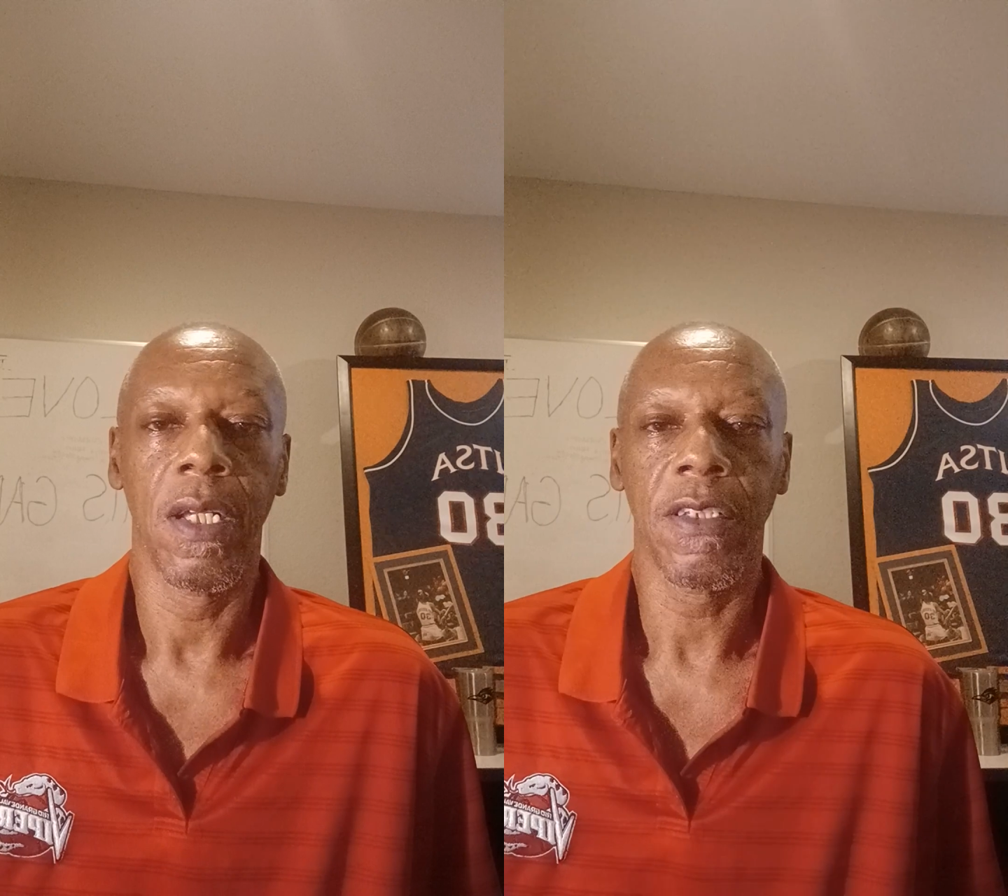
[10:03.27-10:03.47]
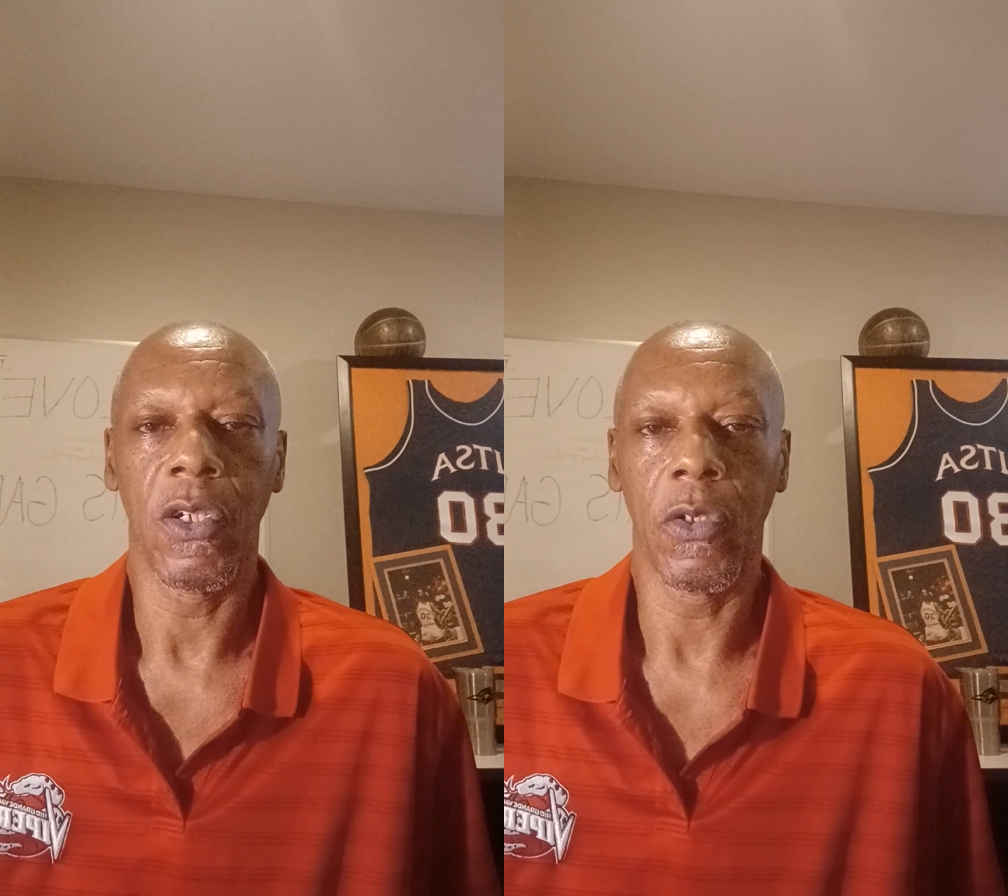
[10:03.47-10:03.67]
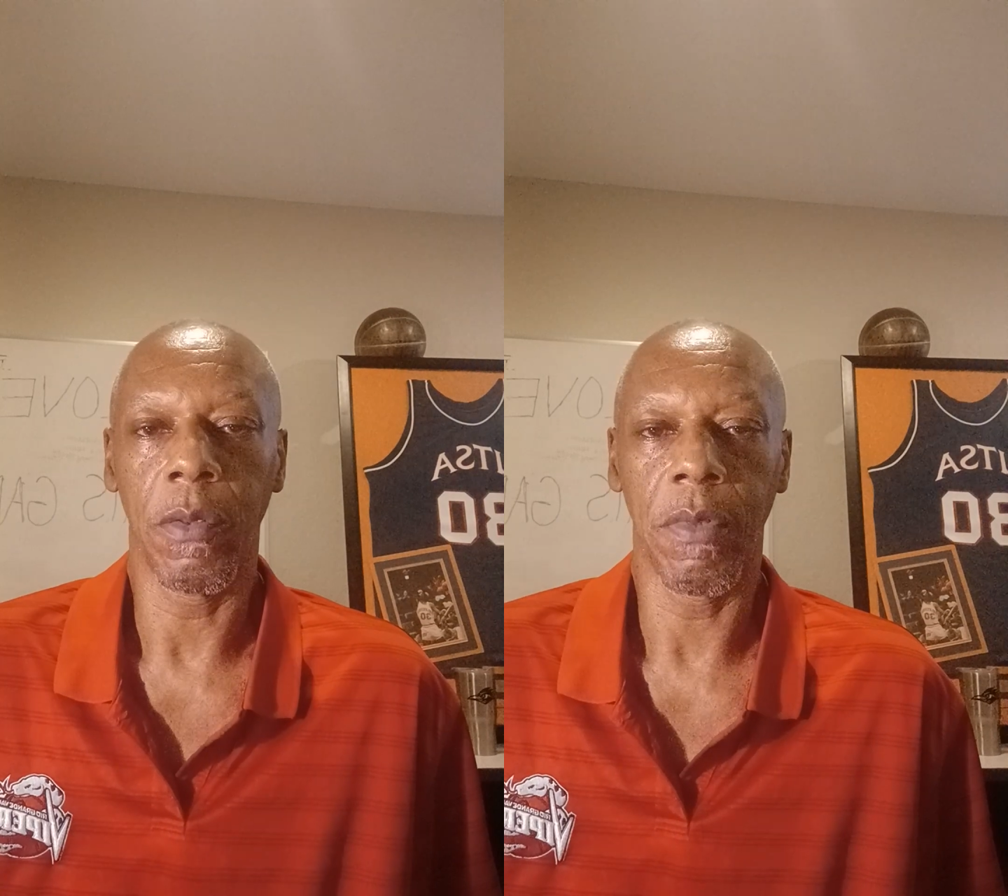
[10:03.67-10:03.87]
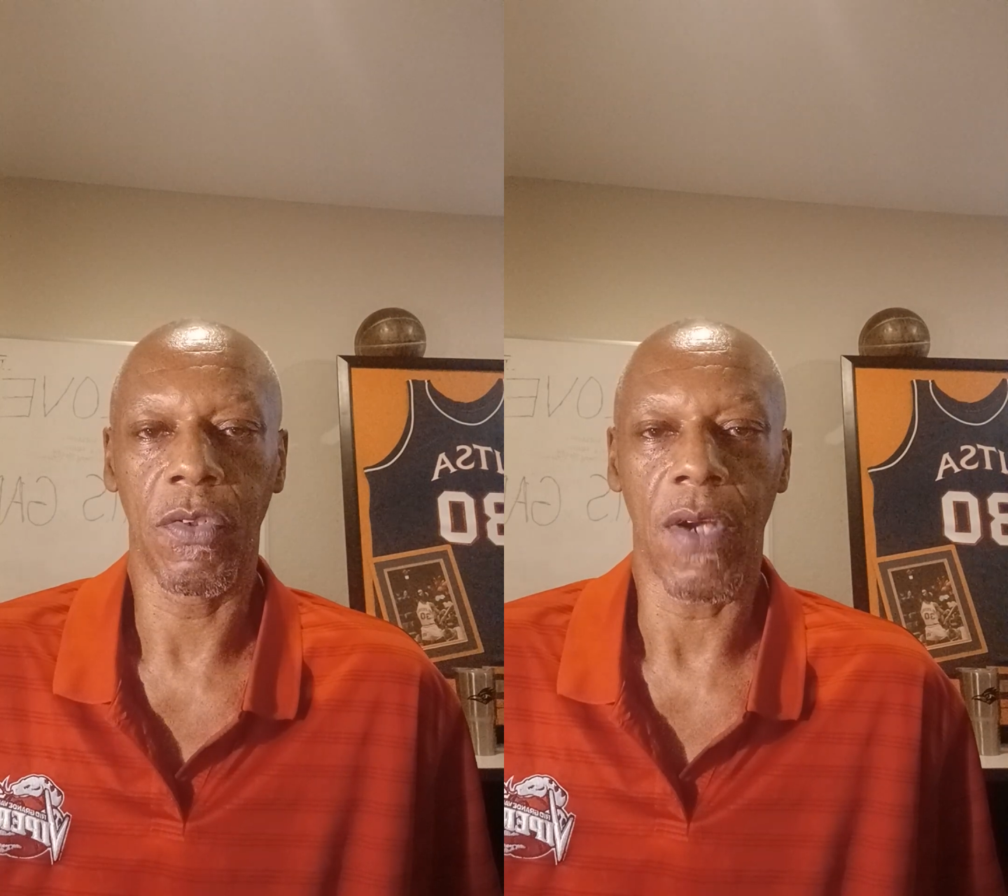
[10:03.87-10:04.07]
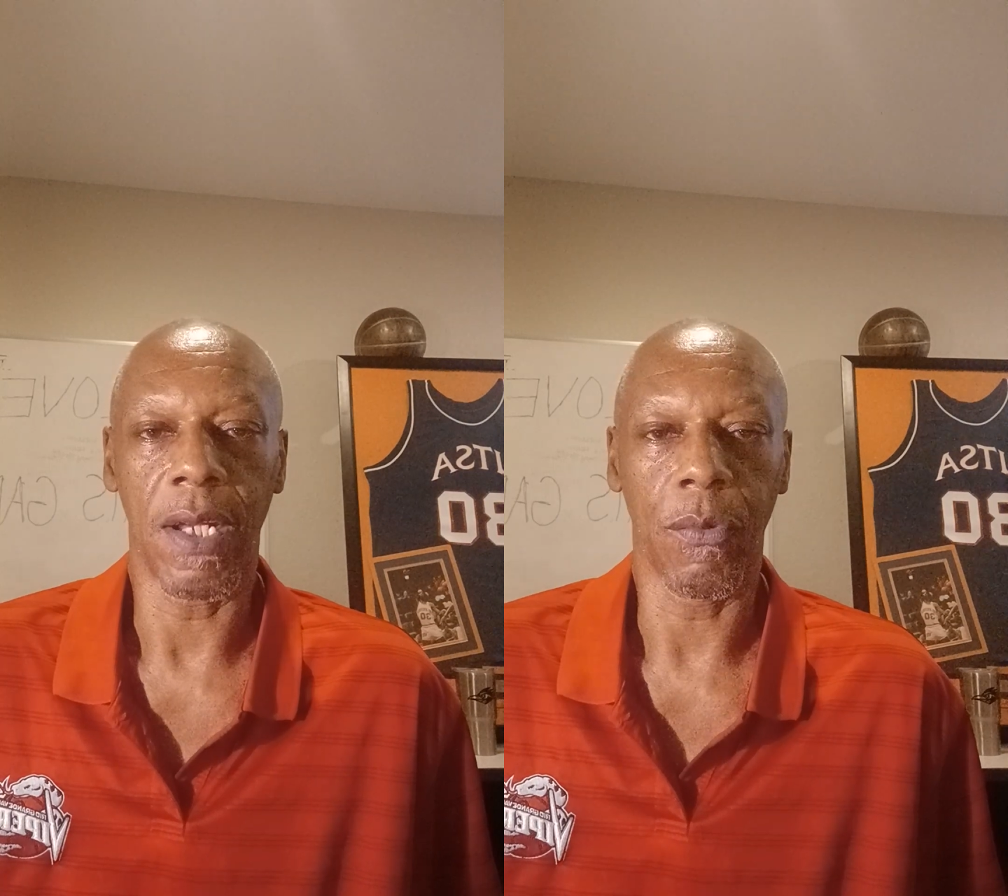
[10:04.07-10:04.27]
told him to
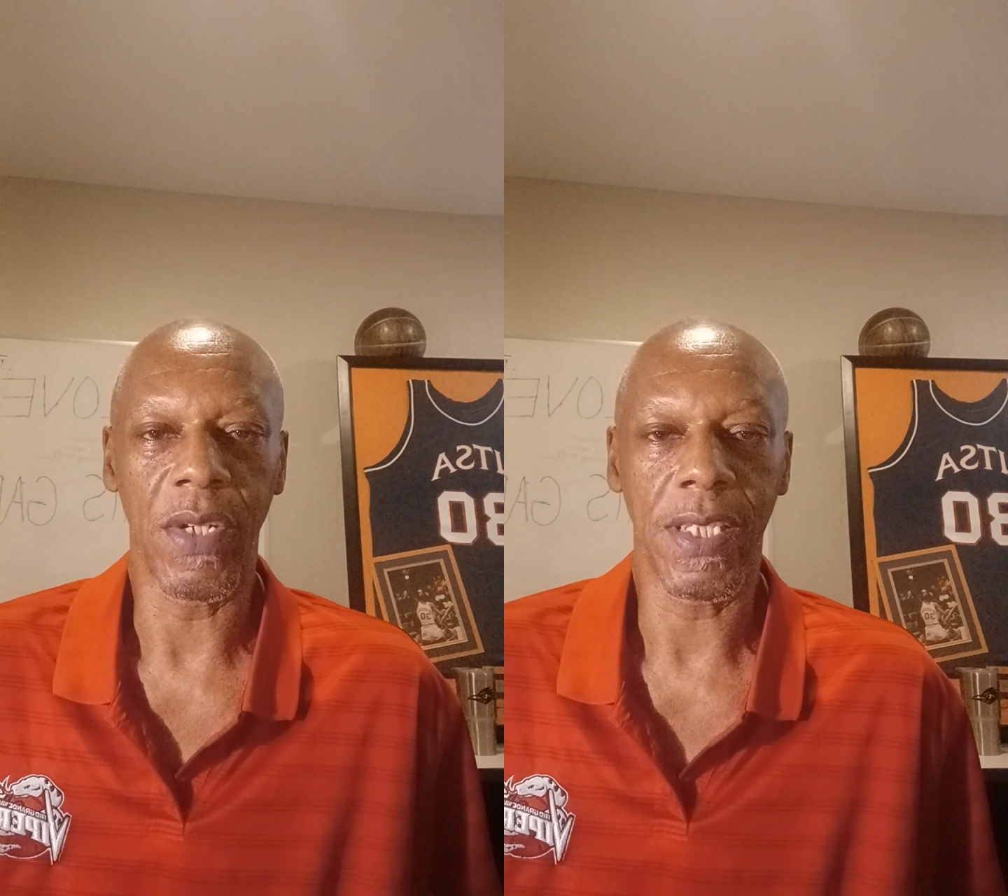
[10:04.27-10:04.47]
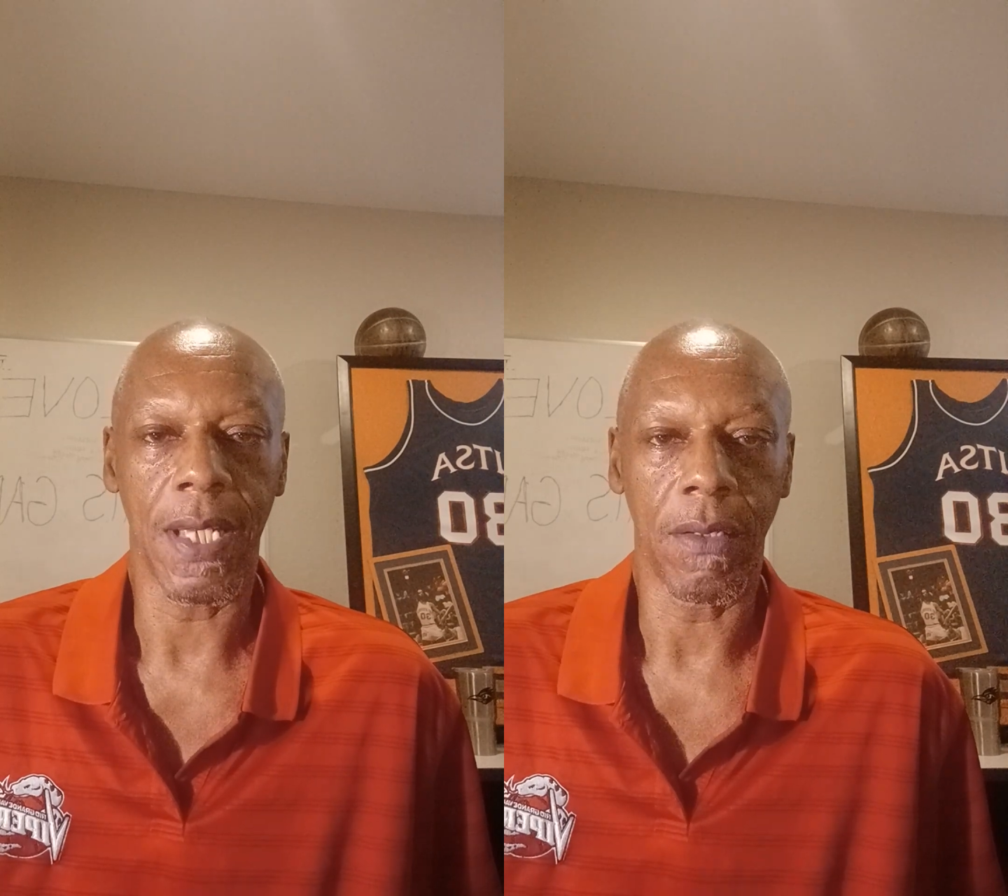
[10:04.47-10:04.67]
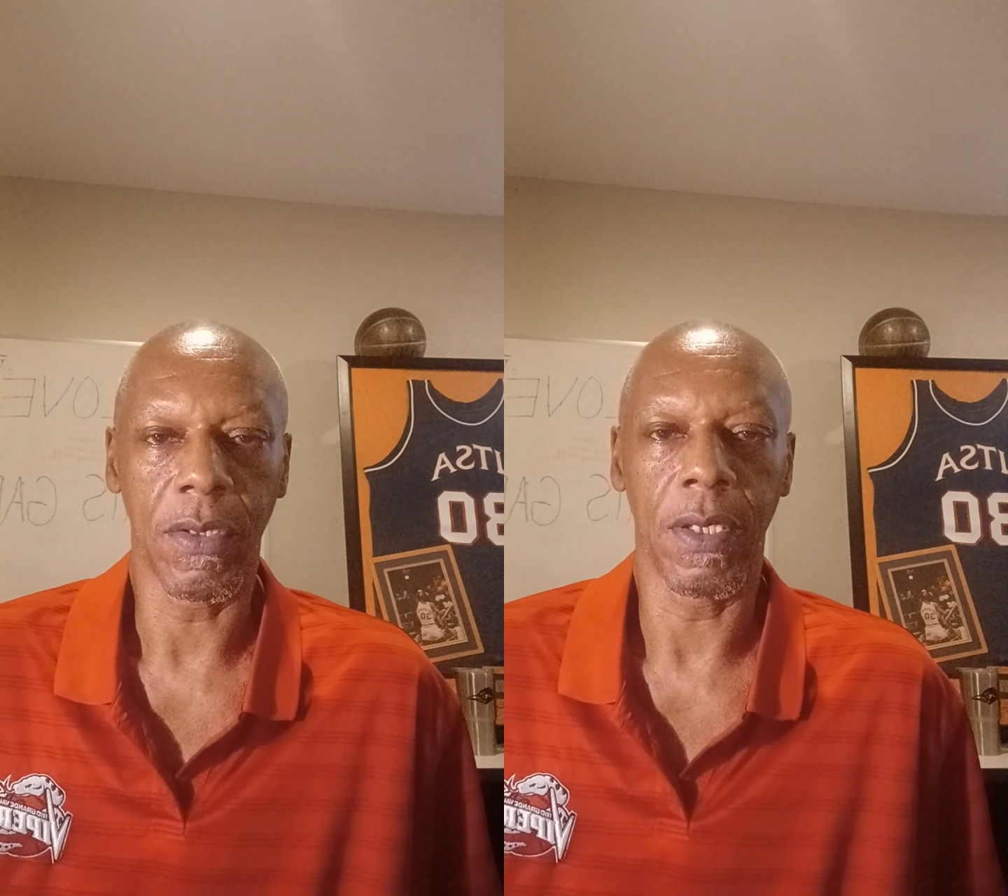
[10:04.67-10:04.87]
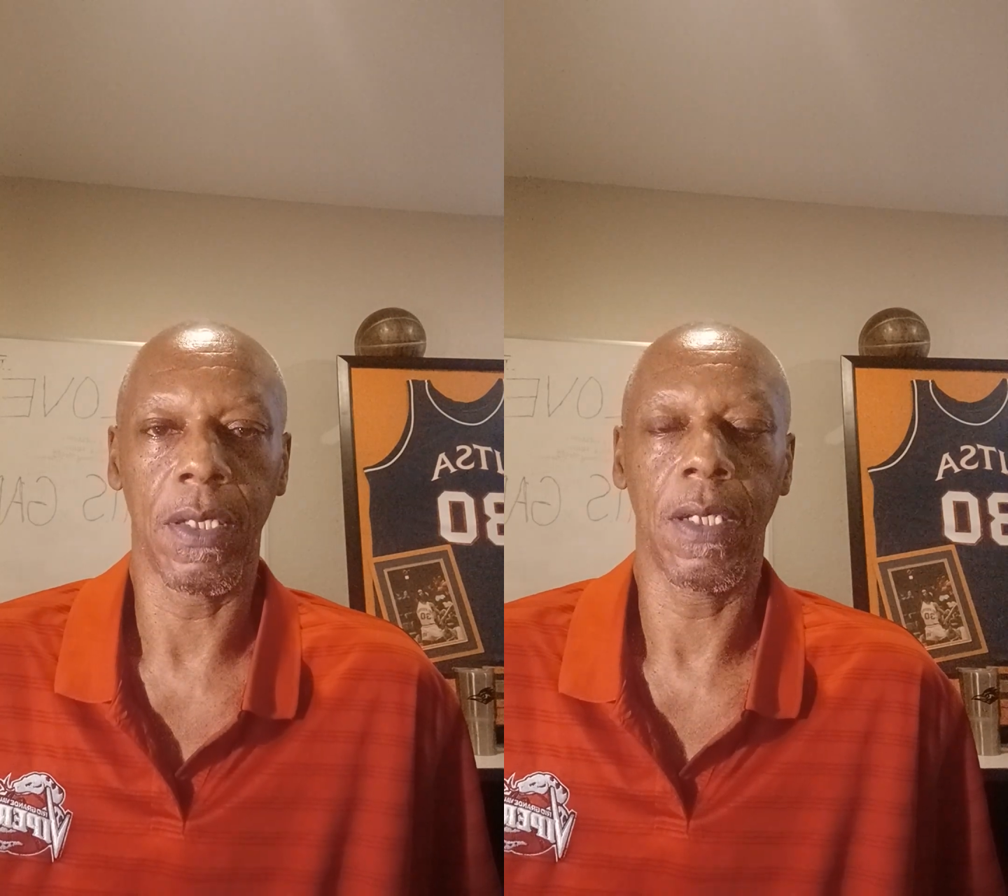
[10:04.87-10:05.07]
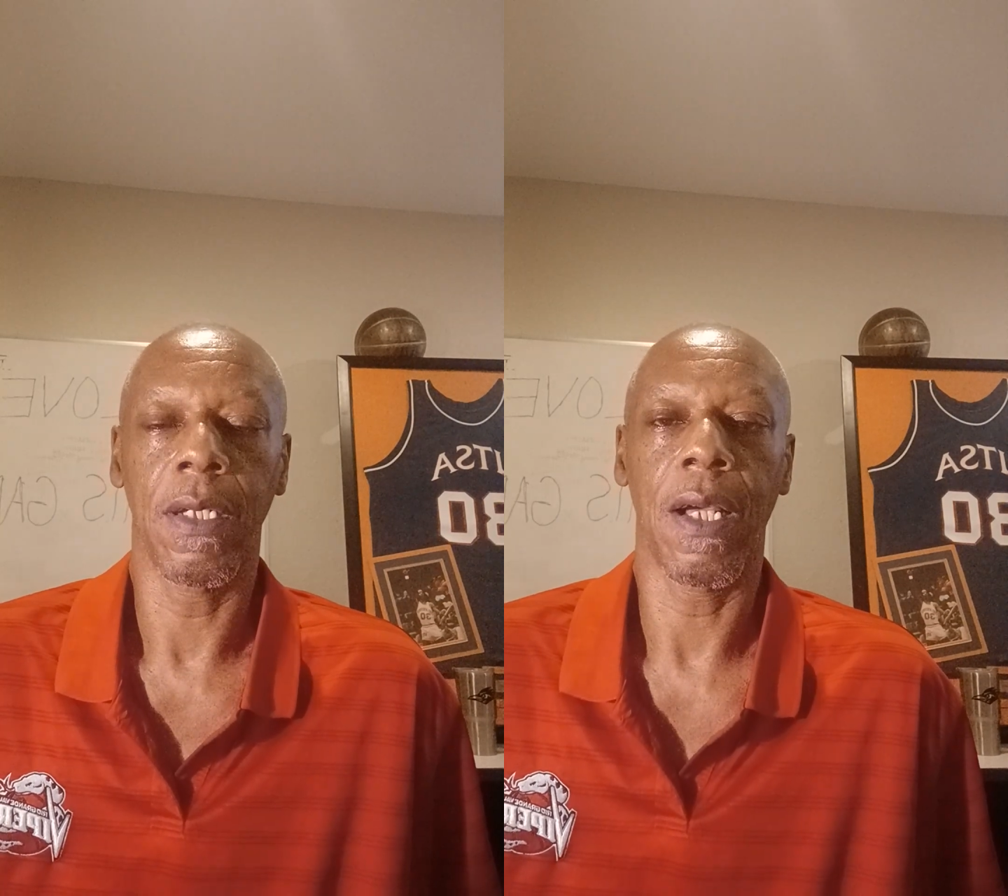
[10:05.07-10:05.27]
try to reach out to you.